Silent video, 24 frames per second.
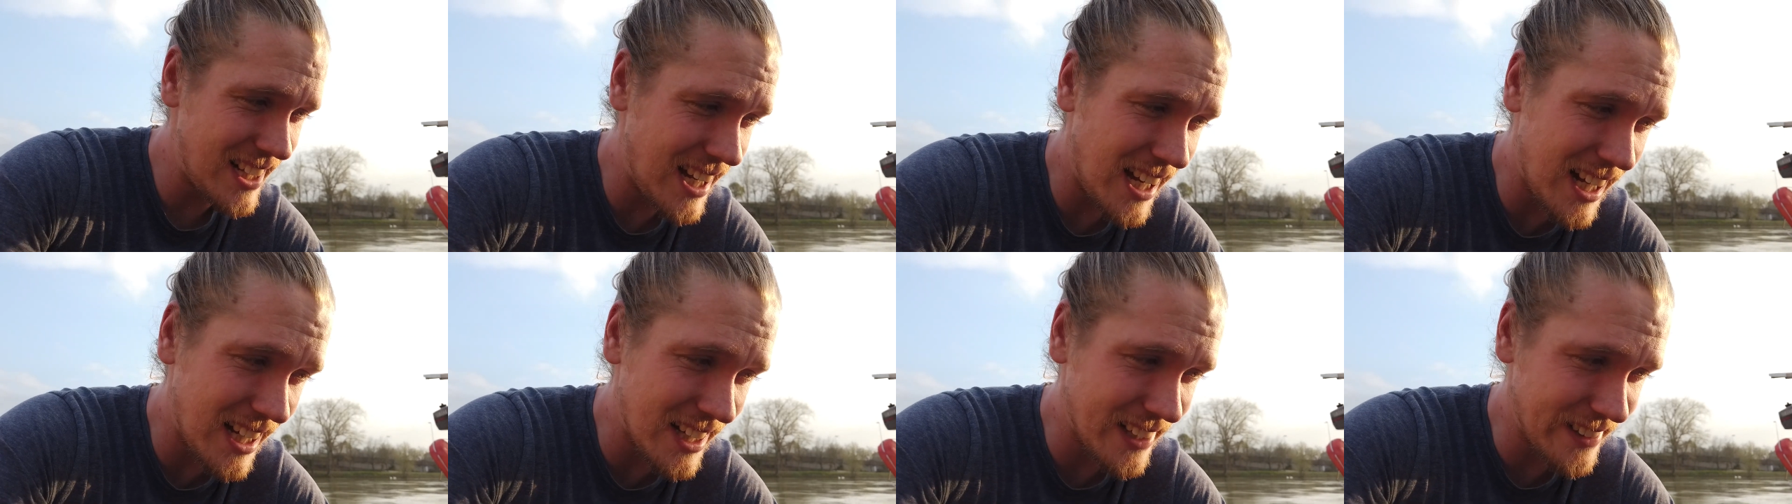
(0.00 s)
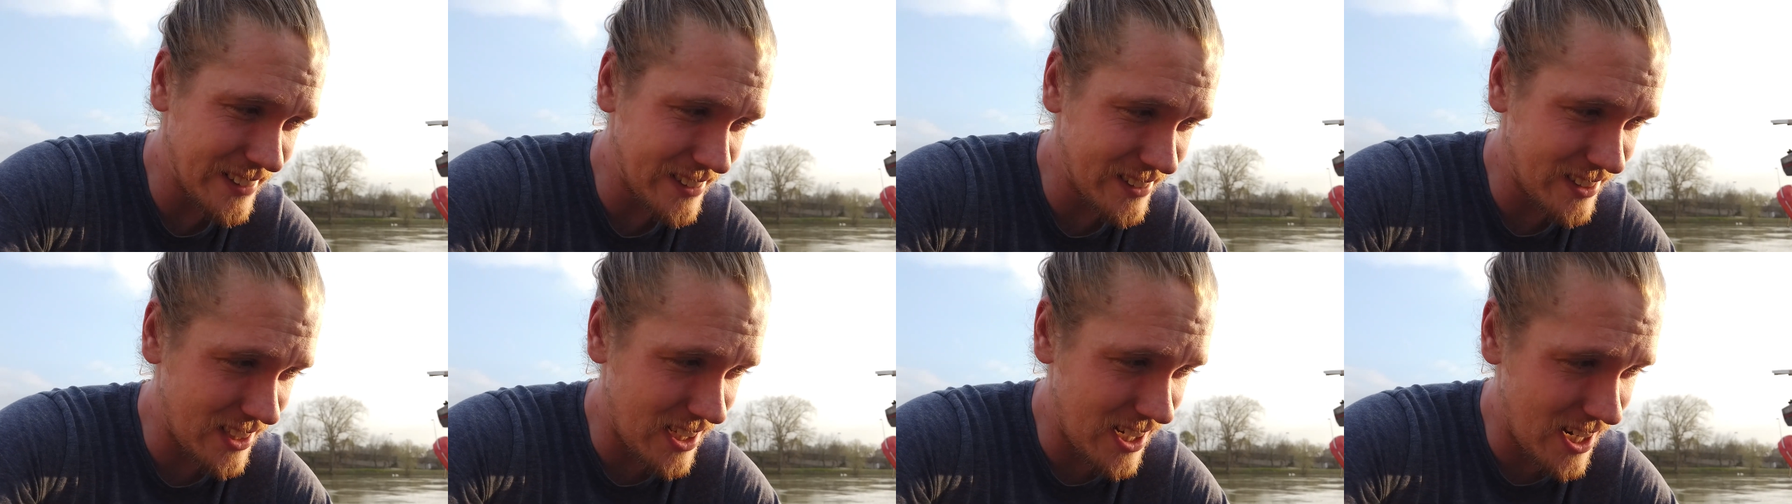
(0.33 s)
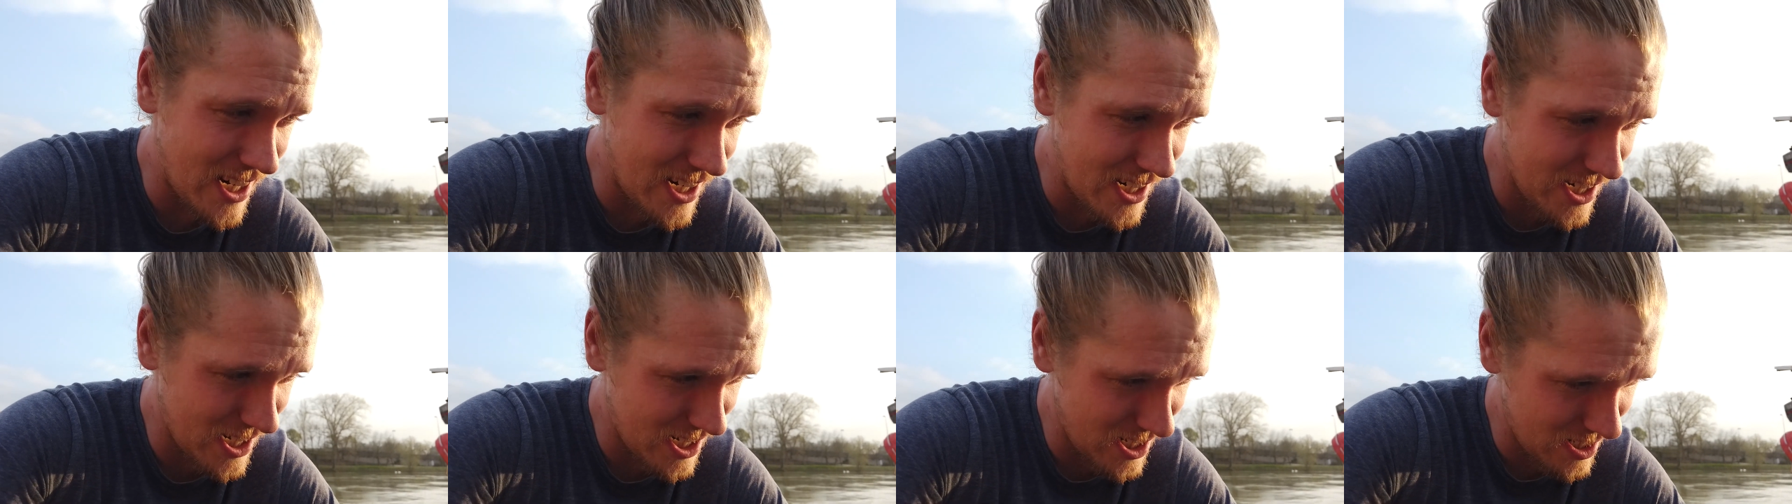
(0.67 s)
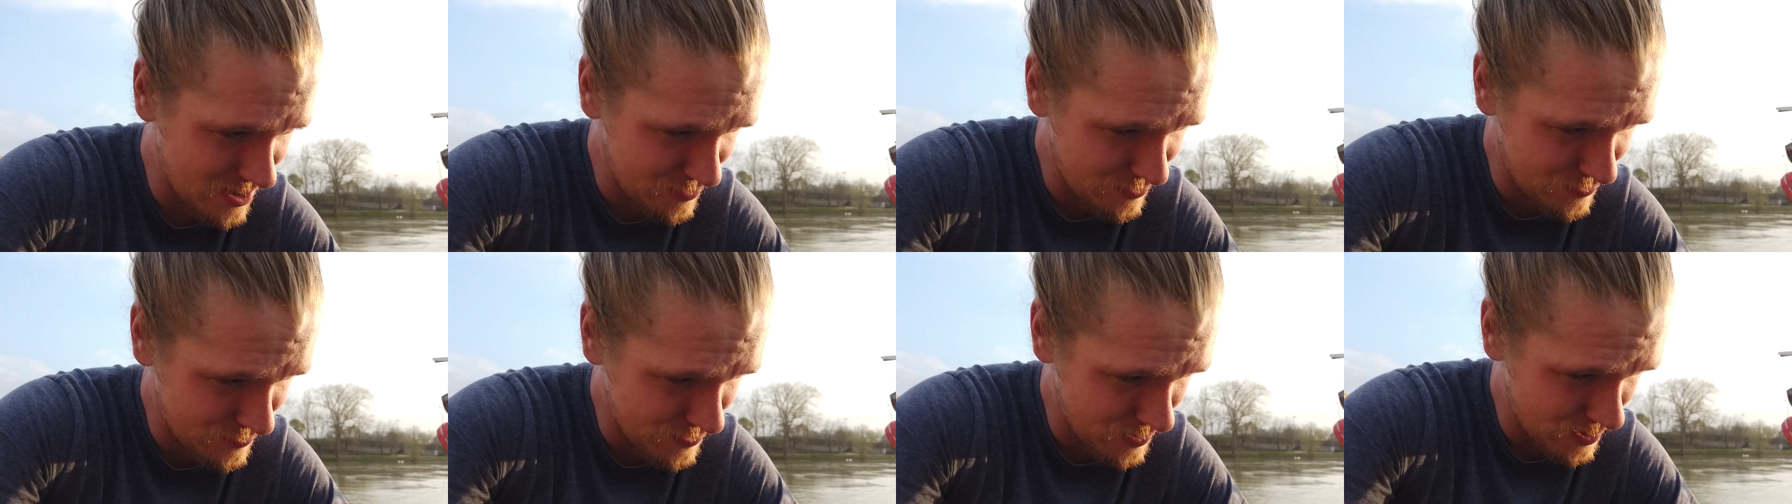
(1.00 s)
and I
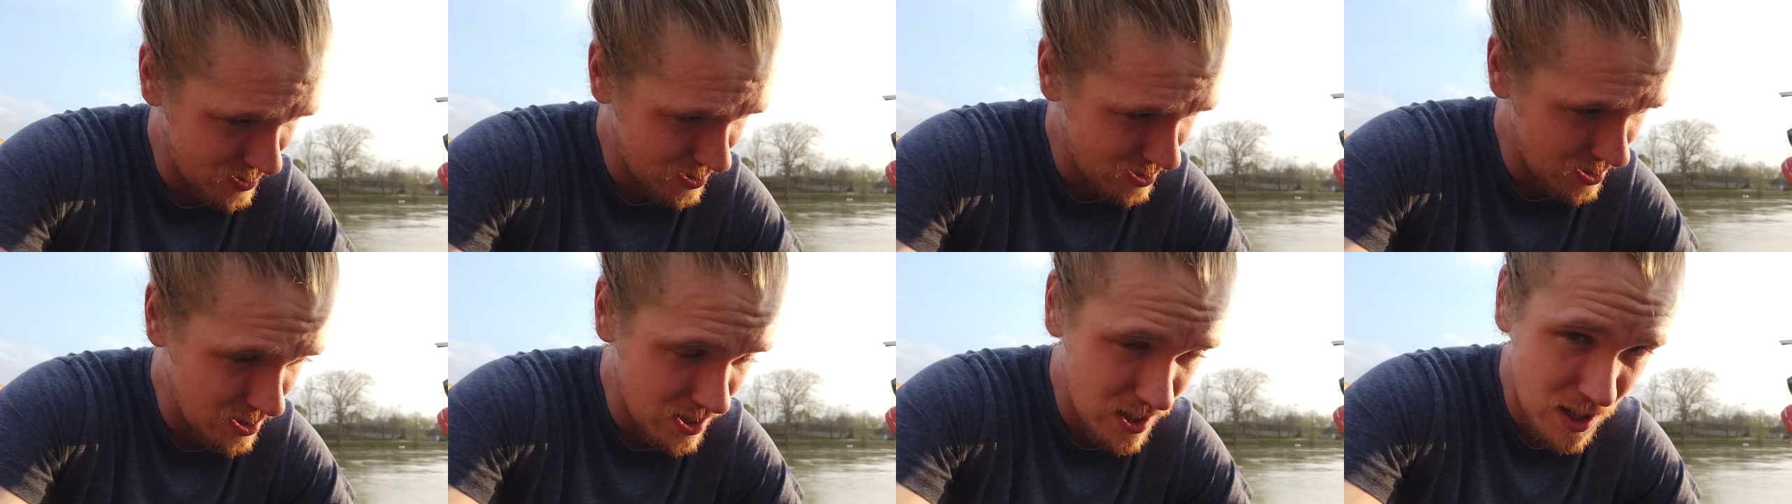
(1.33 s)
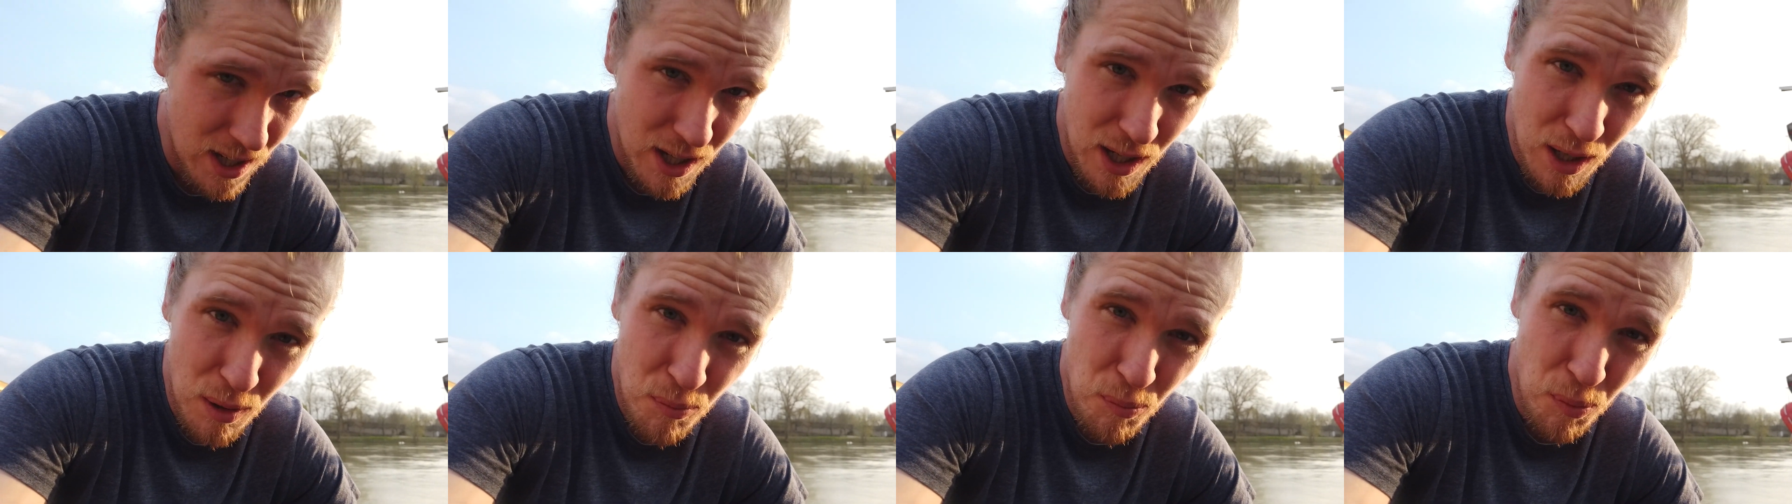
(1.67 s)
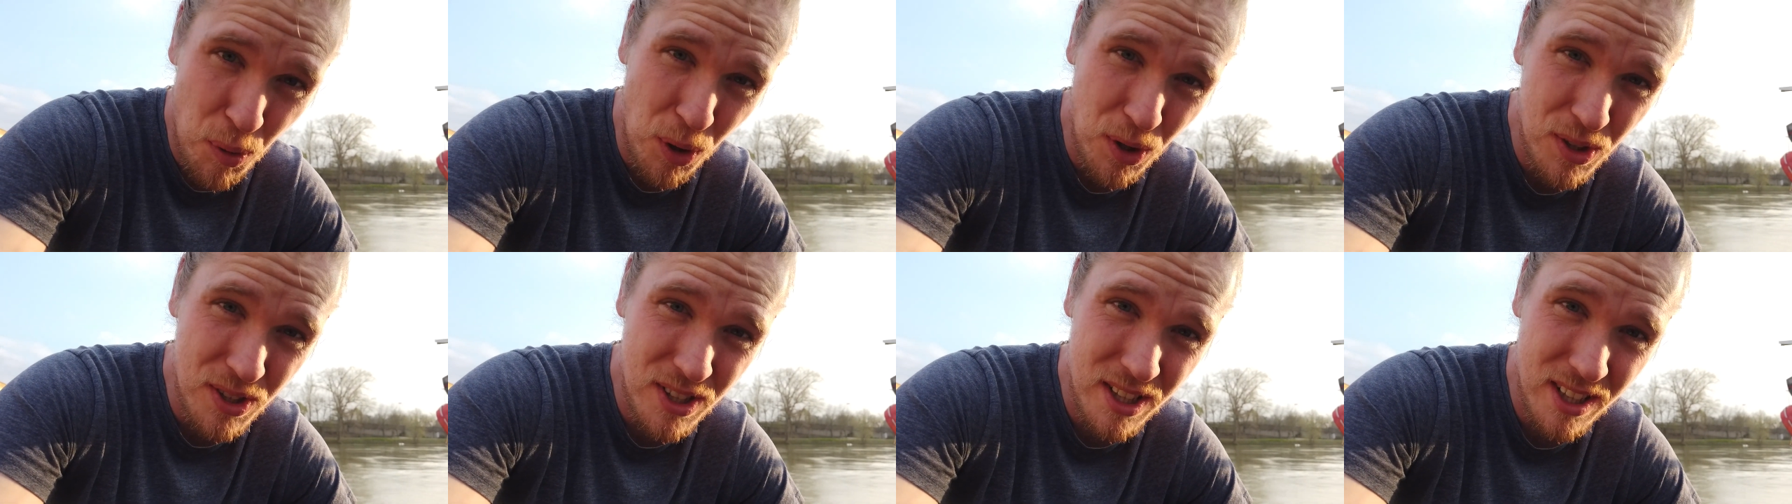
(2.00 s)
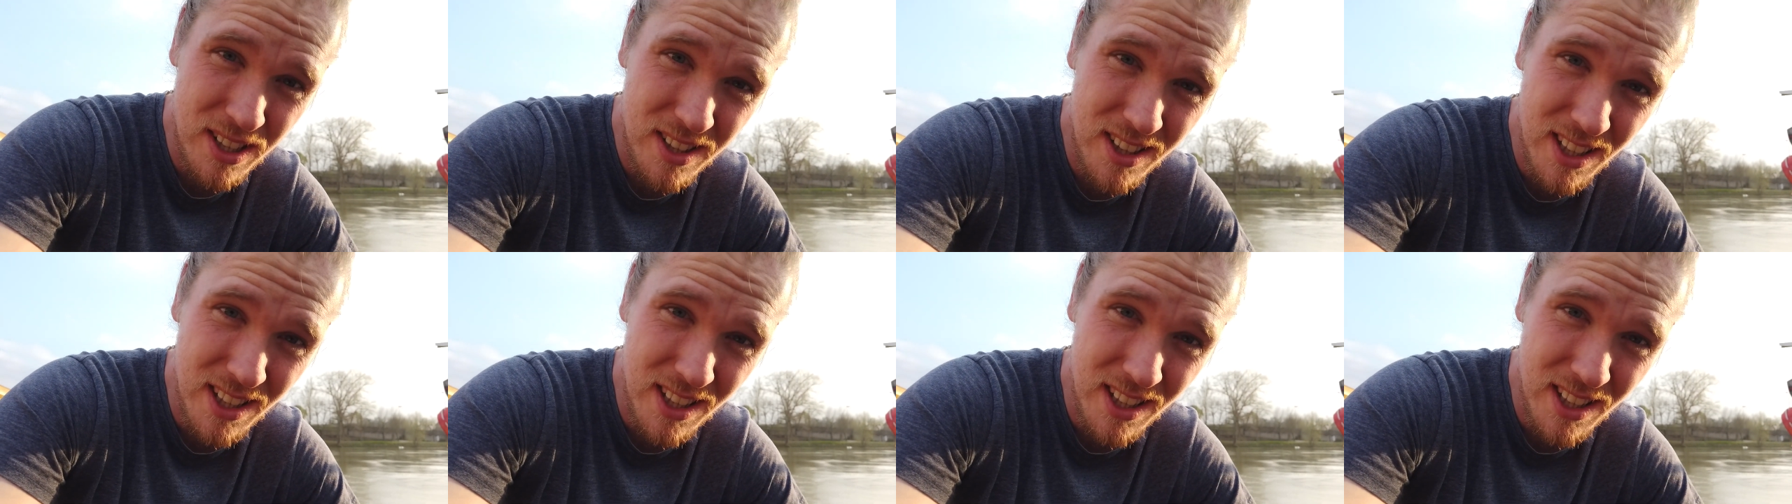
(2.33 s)
have put